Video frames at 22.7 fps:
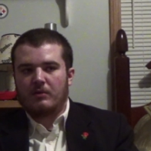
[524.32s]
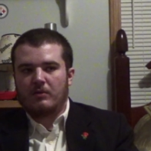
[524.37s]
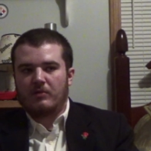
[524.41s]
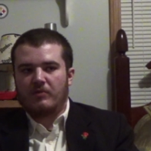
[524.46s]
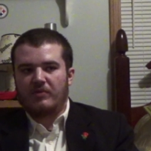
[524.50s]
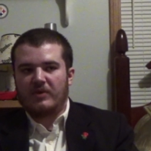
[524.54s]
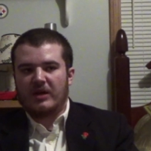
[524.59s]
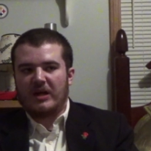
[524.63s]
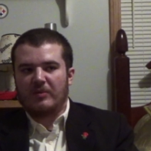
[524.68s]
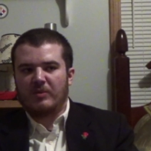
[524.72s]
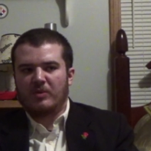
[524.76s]

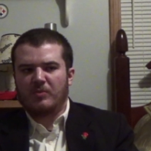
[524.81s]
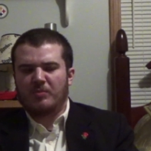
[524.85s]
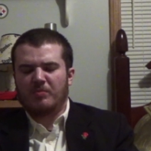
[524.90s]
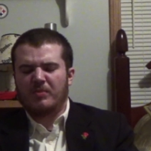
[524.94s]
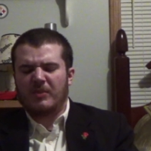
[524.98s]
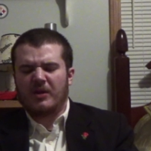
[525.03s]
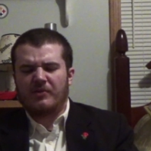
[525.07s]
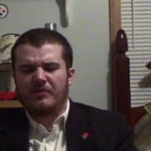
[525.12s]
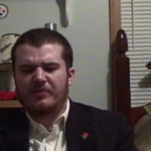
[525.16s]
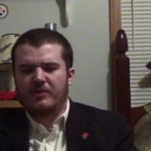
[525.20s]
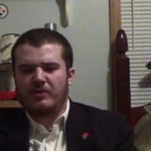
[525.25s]
forgot what
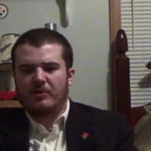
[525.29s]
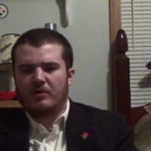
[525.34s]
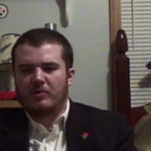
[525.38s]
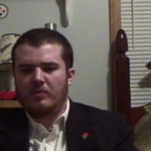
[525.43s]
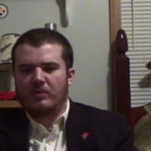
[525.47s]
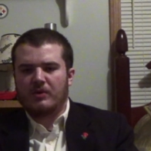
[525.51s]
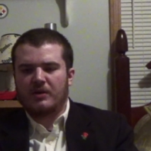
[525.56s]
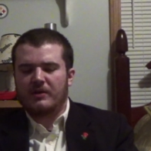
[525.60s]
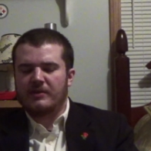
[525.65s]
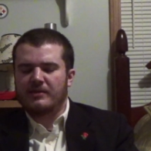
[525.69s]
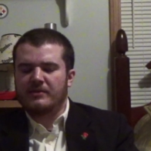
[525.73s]
month it
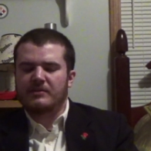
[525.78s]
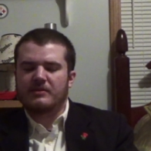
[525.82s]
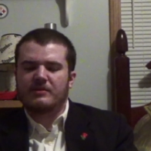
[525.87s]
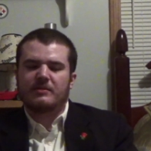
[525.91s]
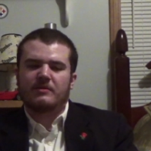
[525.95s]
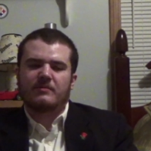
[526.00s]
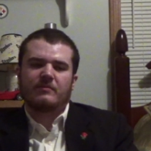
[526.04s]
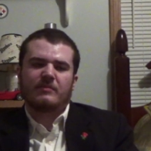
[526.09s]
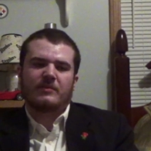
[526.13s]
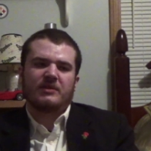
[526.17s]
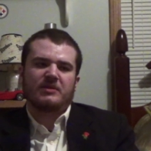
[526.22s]

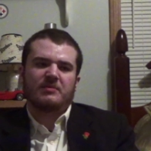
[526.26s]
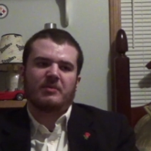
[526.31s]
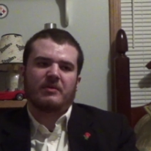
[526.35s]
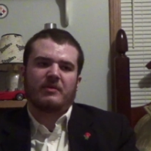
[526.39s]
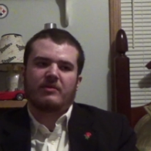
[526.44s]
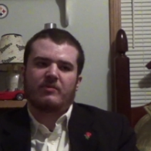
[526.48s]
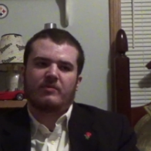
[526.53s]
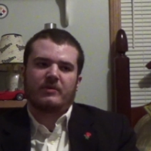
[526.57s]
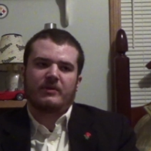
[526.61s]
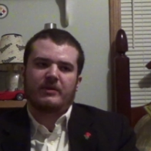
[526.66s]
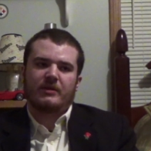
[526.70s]
was. It's been
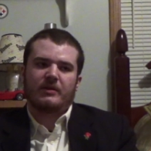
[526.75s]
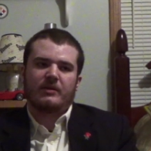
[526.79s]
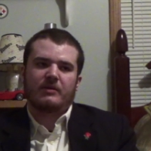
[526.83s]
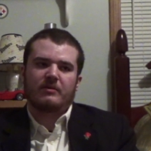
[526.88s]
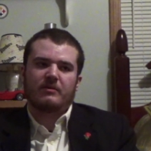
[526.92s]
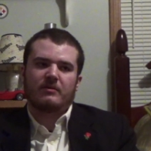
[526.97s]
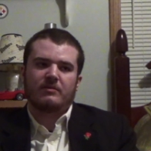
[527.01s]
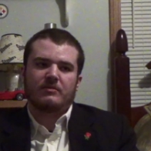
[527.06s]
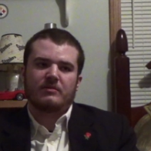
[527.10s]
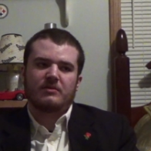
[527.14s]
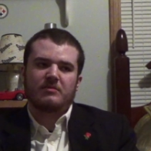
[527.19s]
three
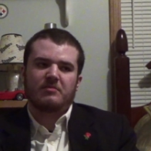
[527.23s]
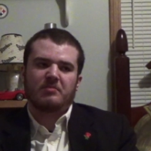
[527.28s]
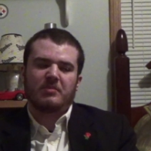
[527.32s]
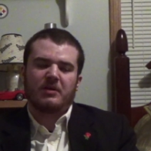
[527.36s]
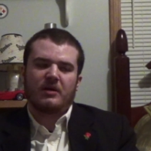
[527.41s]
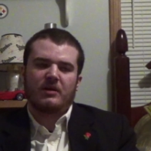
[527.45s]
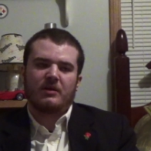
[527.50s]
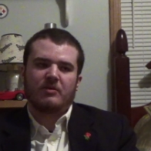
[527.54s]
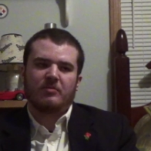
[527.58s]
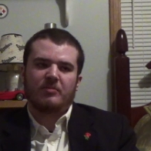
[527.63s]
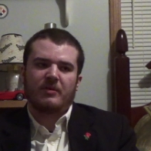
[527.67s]
years,
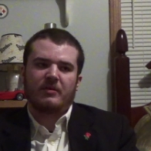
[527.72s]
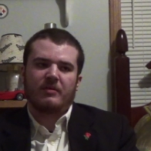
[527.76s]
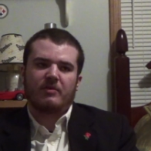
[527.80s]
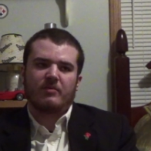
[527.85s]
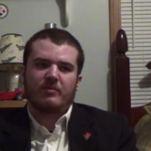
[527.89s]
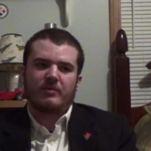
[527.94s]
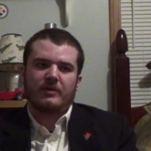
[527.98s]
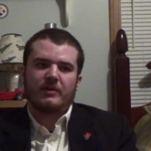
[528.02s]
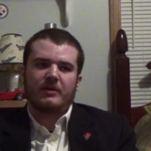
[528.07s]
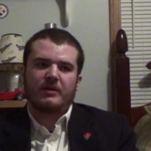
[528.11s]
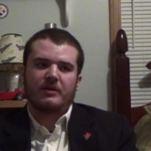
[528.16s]
but it will be
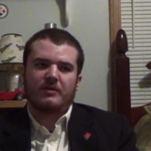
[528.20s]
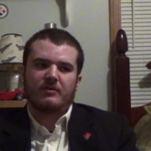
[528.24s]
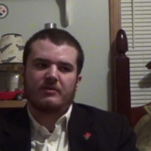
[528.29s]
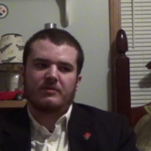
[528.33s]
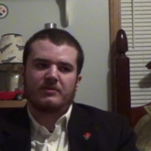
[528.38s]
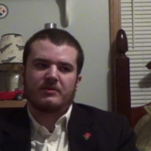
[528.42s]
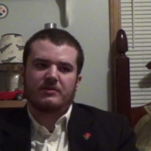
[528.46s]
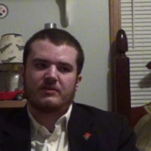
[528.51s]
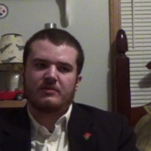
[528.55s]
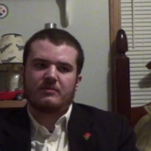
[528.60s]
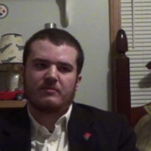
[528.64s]
three
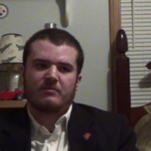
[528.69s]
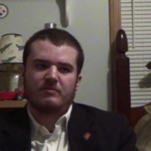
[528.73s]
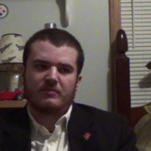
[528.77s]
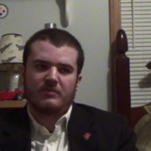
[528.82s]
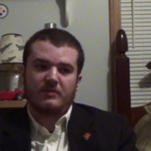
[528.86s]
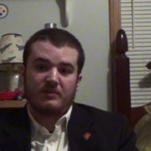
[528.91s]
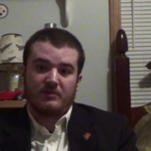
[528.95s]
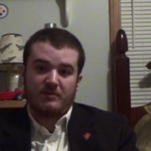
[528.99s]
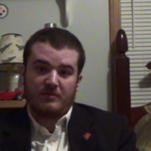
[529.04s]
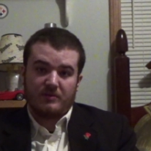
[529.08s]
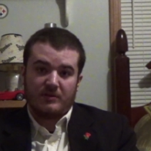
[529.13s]
years
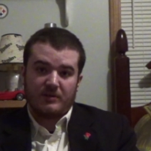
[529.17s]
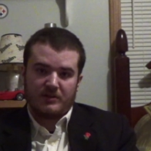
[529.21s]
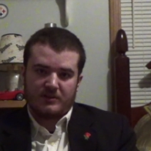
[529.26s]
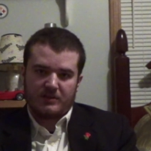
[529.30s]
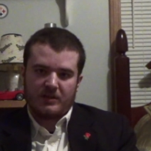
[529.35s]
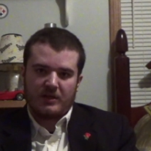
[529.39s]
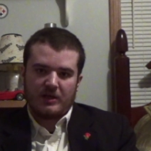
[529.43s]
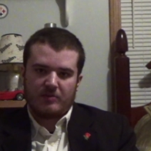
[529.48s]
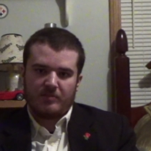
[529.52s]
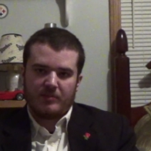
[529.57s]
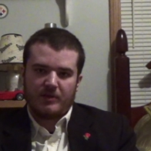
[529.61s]
this
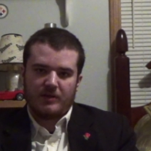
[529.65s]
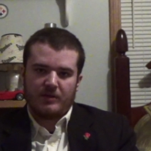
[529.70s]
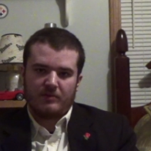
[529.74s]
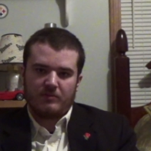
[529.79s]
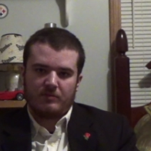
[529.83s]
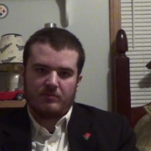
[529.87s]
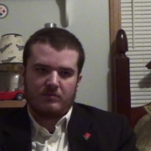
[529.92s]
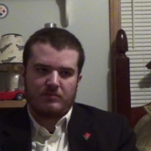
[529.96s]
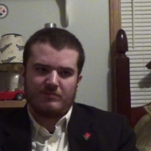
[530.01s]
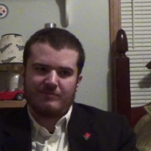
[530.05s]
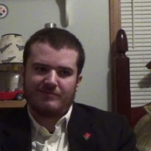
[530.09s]

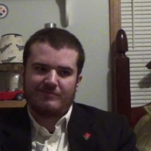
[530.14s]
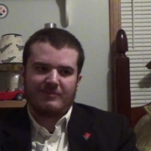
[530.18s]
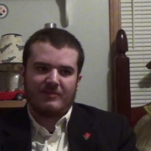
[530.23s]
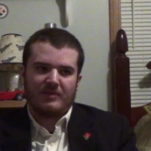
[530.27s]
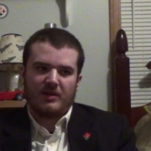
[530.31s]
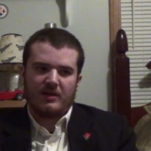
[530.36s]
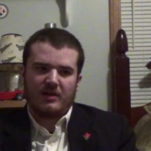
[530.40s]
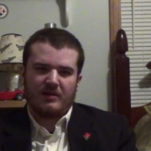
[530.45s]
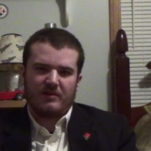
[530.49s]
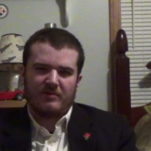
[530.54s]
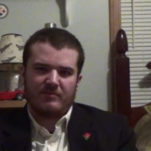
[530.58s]
coming
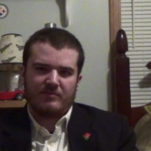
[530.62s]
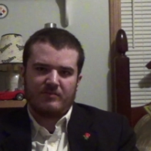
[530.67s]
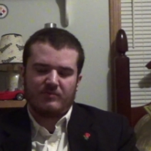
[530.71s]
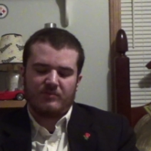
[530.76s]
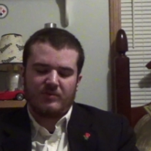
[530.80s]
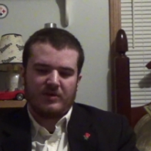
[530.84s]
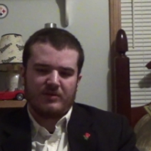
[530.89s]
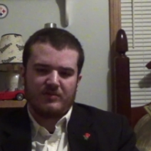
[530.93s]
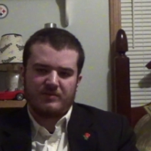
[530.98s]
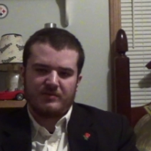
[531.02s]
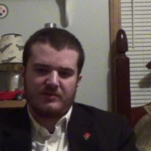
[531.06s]
uh,
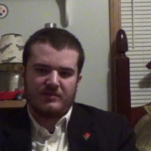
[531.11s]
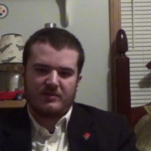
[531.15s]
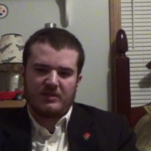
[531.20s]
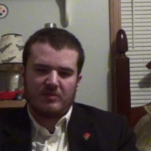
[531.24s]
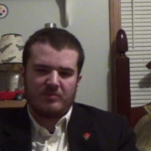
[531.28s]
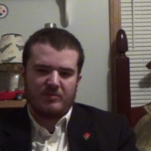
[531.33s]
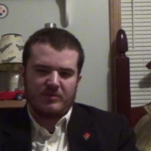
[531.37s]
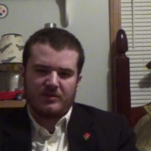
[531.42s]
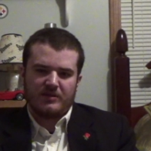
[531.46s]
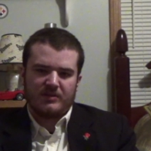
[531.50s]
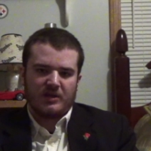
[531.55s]
around
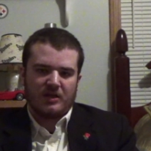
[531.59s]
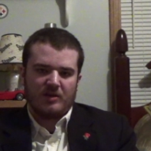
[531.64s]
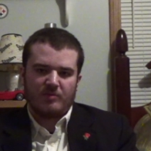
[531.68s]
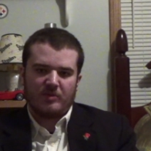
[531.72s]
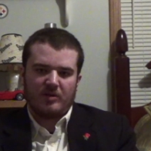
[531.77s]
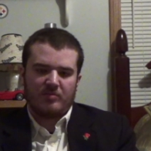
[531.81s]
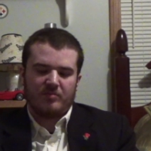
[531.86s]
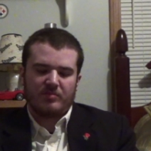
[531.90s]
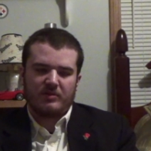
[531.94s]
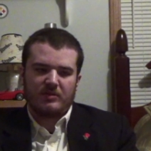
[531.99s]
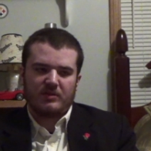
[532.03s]
summertime,
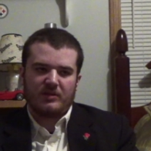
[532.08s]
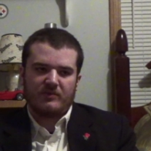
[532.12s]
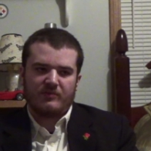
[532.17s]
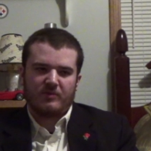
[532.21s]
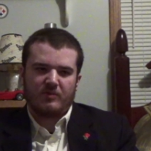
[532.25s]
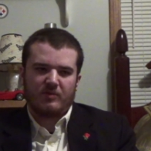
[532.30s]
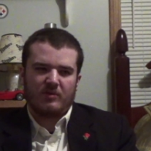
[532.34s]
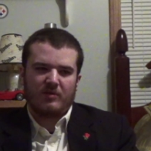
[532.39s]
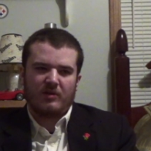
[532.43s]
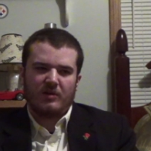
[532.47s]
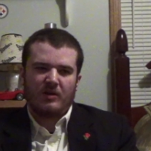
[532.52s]
I believe,
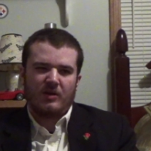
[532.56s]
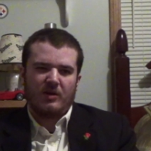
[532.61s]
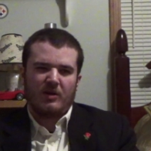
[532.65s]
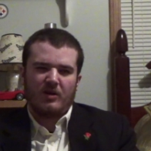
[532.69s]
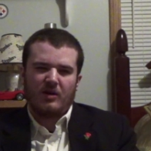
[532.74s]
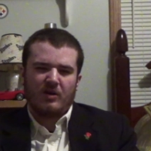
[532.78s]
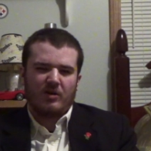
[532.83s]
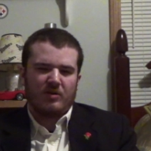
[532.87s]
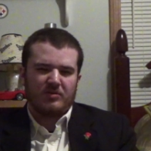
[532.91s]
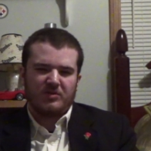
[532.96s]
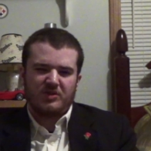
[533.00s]
or
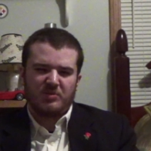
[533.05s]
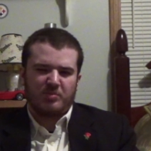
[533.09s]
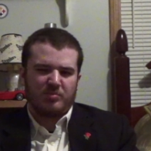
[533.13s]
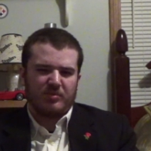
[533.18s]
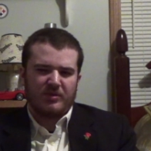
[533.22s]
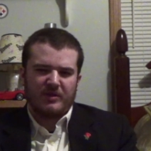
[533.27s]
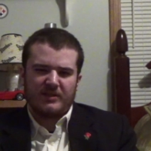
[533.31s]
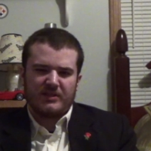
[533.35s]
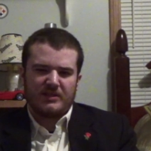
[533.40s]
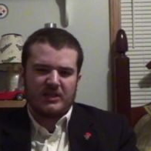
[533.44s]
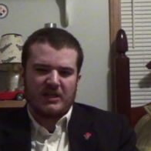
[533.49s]

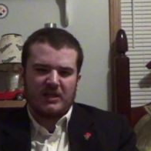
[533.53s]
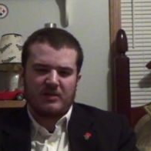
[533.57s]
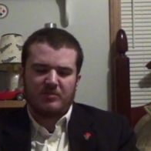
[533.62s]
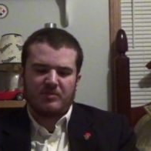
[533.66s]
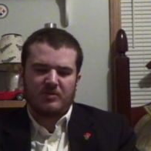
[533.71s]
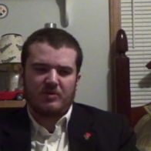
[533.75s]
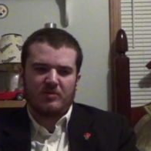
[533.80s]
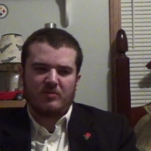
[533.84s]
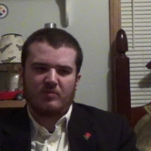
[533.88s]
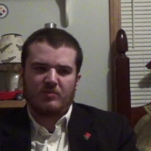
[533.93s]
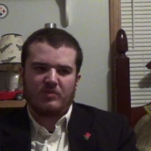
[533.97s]
springtime,
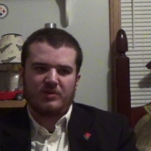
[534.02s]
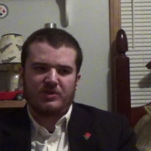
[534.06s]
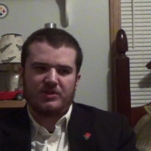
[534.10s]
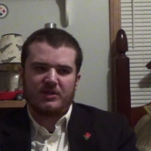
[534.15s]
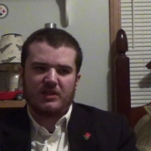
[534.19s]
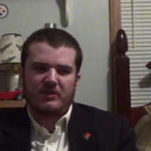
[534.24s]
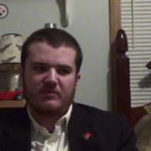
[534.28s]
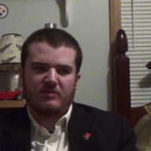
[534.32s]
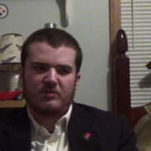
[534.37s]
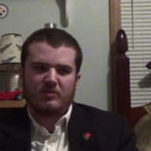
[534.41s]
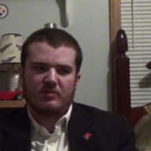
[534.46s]
or
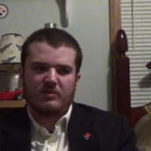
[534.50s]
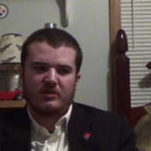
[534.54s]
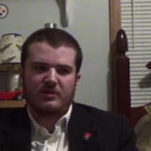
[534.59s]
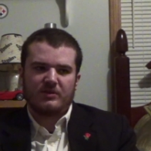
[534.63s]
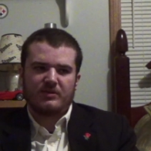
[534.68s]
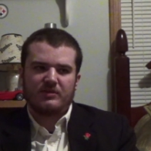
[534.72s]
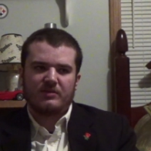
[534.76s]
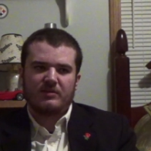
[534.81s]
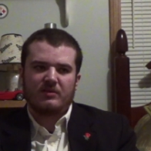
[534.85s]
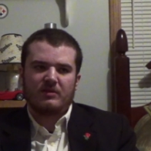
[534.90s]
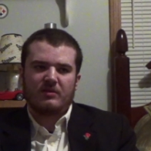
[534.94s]
whichever
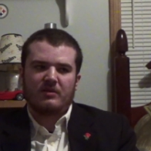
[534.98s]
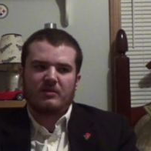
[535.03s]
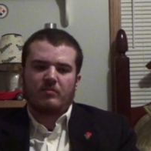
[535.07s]
which.